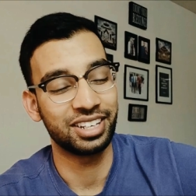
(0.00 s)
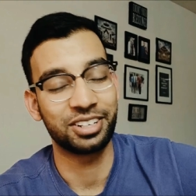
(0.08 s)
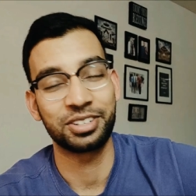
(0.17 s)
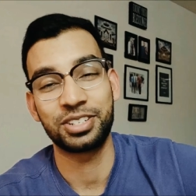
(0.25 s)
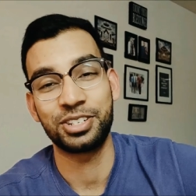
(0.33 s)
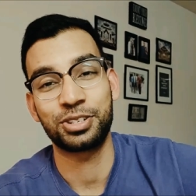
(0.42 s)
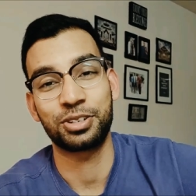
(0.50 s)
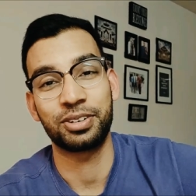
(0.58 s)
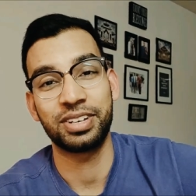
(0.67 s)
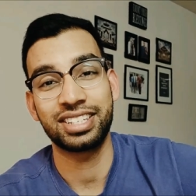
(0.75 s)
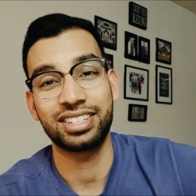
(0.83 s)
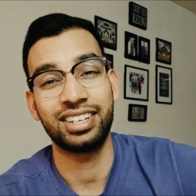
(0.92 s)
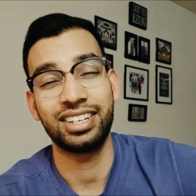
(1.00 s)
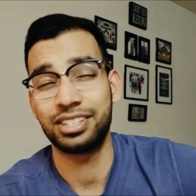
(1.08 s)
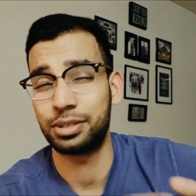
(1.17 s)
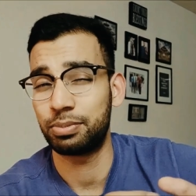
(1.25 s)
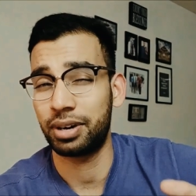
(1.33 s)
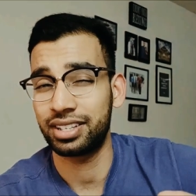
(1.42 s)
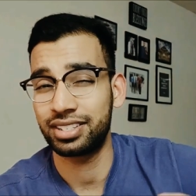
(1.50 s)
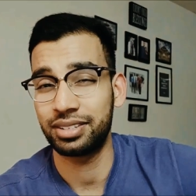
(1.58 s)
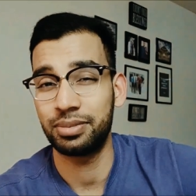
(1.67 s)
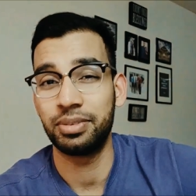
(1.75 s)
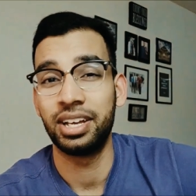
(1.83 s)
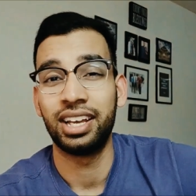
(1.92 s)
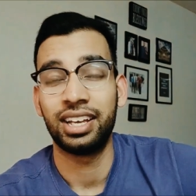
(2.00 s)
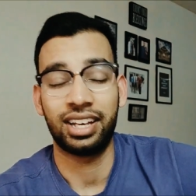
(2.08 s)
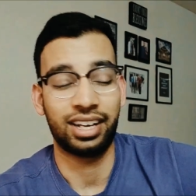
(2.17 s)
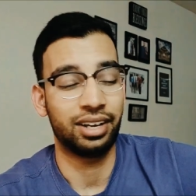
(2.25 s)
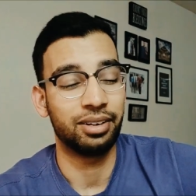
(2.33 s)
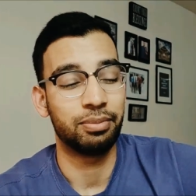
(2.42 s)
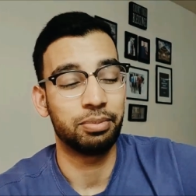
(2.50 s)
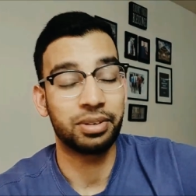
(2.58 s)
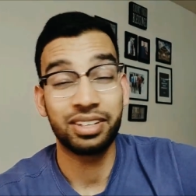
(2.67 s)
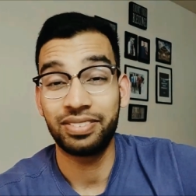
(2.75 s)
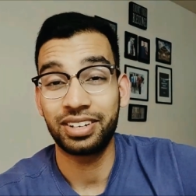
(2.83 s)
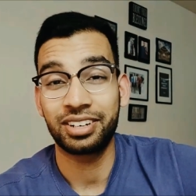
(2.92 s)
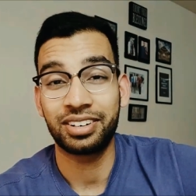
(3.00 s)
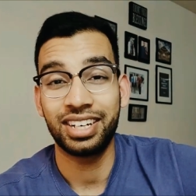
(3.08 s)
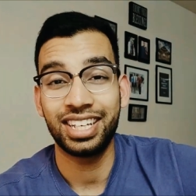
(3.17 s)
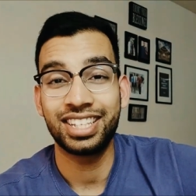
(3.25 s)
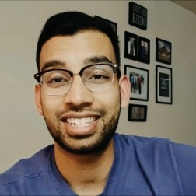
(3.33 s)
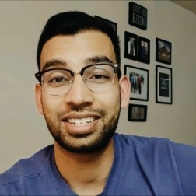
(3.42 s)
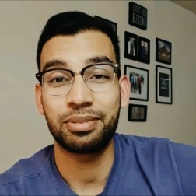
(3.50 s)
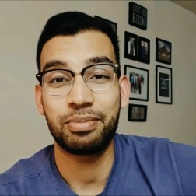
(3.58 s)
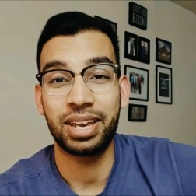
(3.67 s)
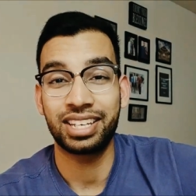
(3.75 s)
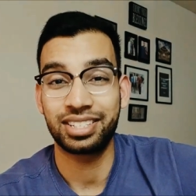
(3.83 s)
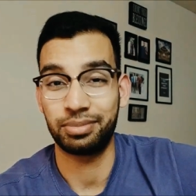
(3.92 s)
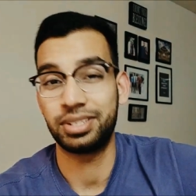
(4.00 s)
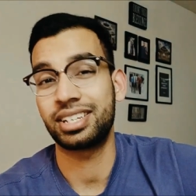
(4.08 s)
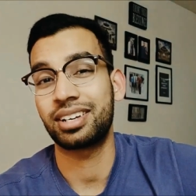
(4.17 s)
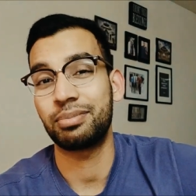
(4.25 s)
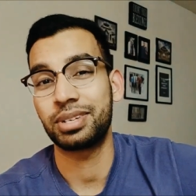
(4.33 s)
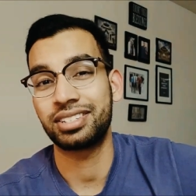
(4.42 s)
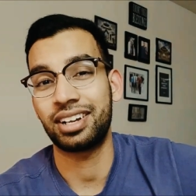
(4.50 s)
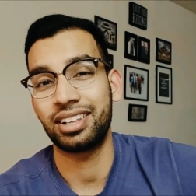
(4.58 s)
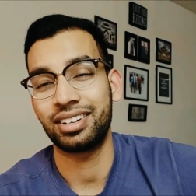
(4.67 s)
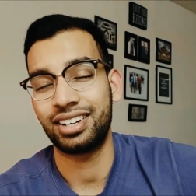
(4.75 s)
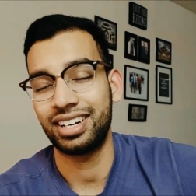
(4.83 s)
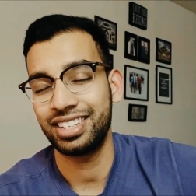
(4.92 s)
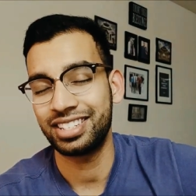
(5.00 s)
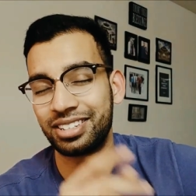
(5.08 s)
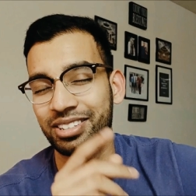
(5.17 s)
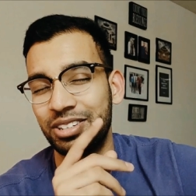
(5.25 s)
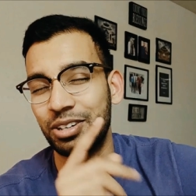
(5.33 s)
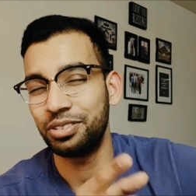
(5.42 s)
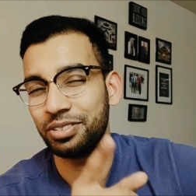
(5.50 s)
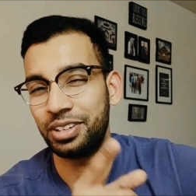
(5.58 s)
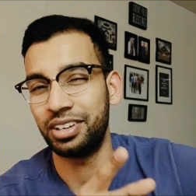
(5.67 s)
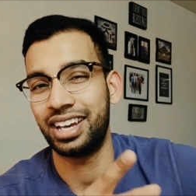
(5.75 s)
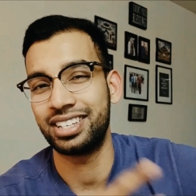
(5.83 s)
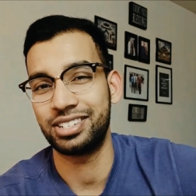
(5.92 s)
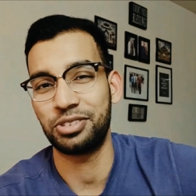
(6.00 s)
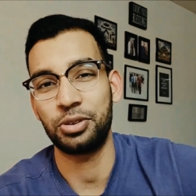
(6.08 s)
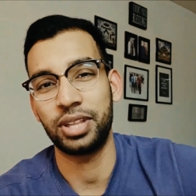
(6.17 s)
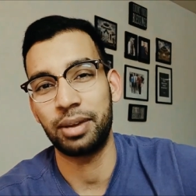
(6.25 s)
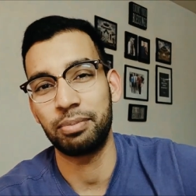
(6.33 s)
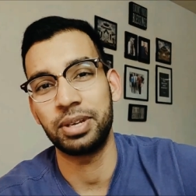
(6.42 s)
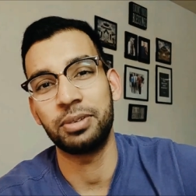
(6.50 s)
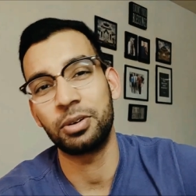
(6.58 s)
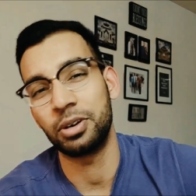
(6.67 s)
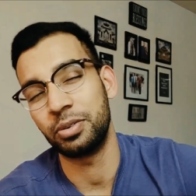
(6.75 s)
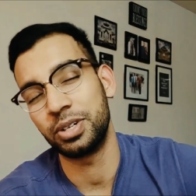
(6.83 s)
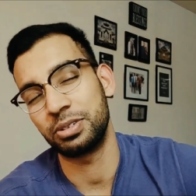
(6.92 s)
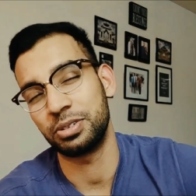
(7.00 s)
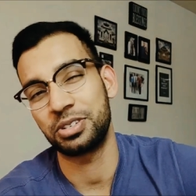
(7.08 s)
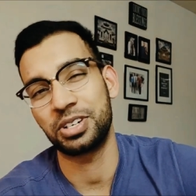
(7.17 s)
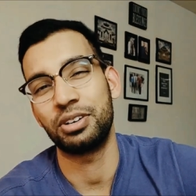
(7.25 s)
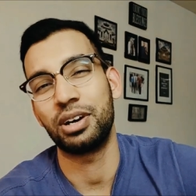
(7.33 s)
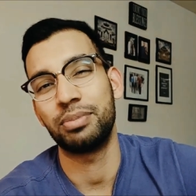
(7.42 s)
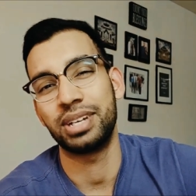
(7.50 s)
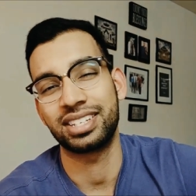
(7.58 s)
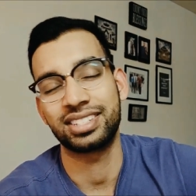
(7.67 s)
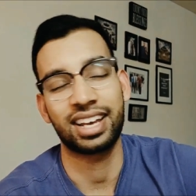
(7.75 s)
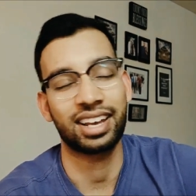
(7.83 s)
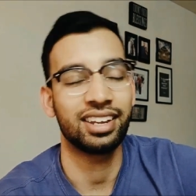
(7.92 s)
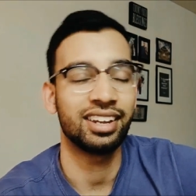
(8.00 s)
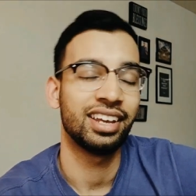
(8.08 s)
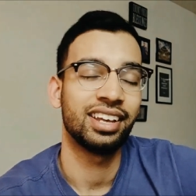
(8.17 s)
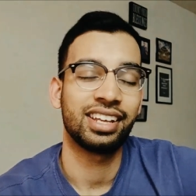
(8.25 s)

the grocery store recently and just bought some uh, brief ingredients to make some tikka masala on. So hopefully you guys enjoy that b-roll, which will show up in a second.